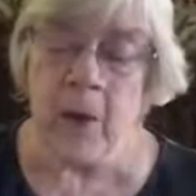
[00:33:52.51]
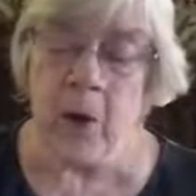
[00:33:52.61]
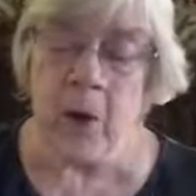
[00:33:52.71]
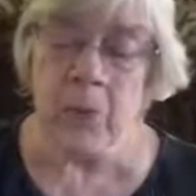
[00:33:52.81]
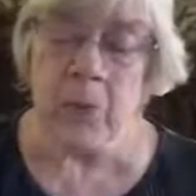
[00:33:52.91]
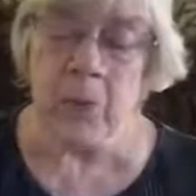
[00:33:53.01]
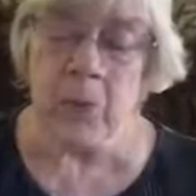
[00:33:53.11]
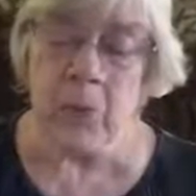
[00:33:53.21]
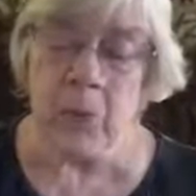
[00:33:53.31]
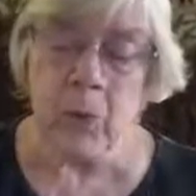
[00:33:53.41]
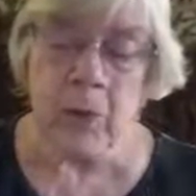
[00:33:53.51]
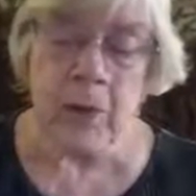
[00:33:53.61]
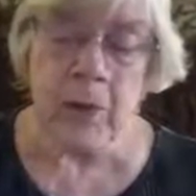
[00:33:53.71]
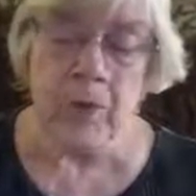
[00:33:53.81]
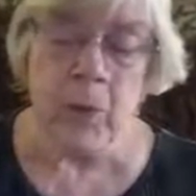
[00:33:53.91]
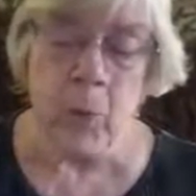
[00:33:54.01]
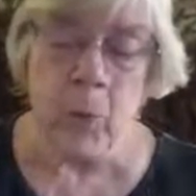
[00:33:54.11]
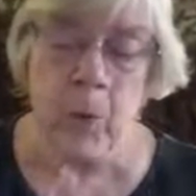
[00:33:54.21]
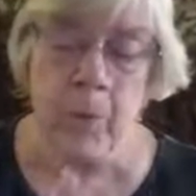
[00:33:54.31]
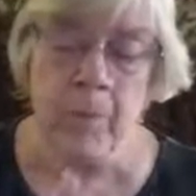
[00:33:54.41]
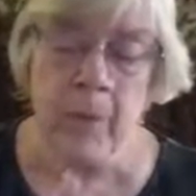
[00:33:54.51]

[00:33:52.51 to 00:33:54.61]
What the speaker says: Harbinger recorded every word,